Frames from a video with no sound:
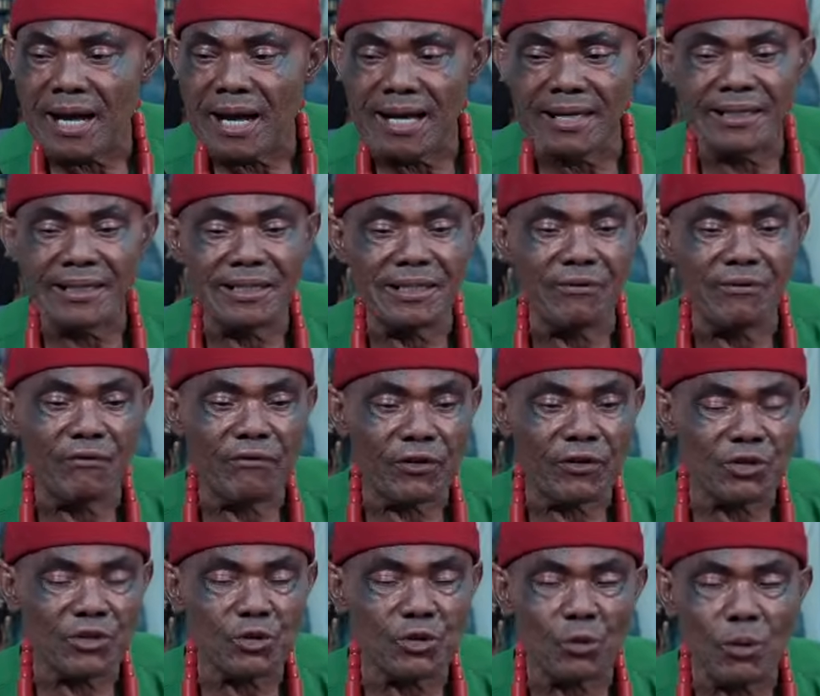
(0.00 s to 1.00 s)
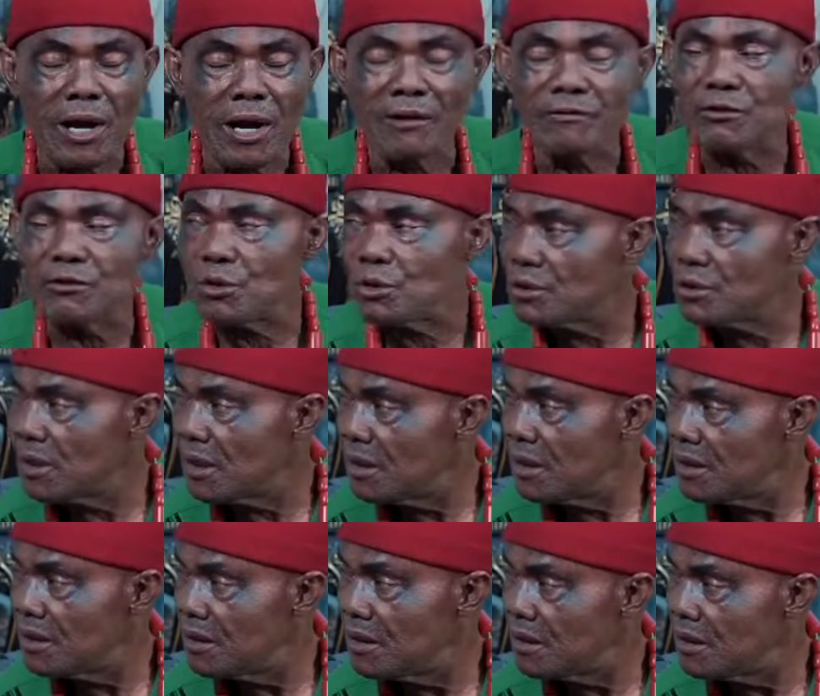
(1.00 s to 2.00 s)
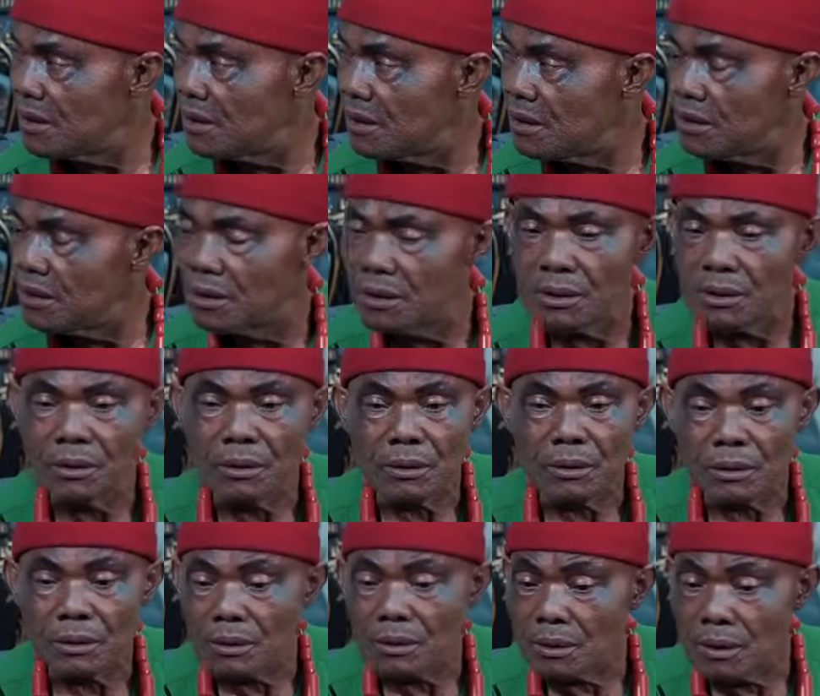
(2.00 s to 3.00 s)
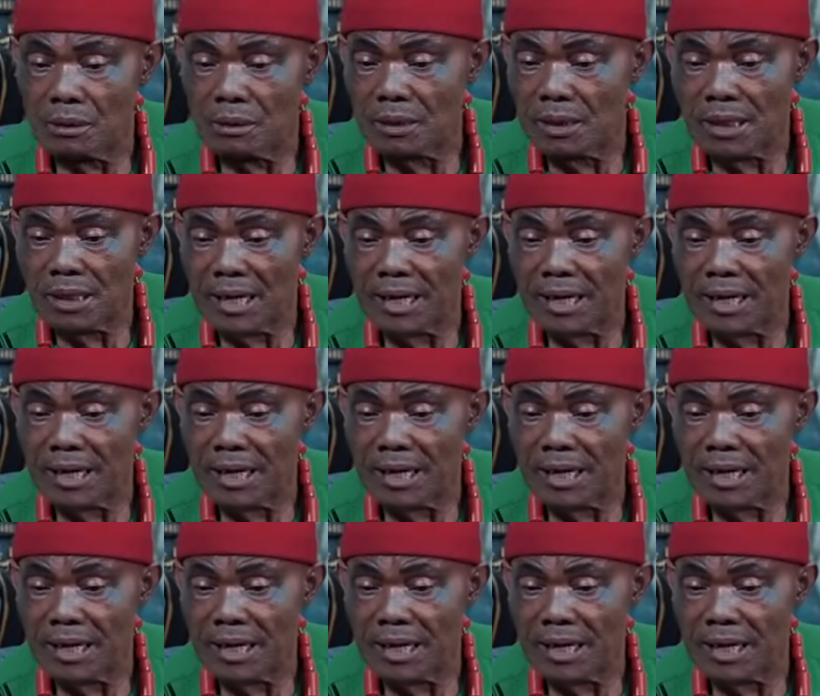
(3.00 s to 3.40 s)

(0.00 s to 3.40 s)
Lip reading: Either the first wife's daughter or the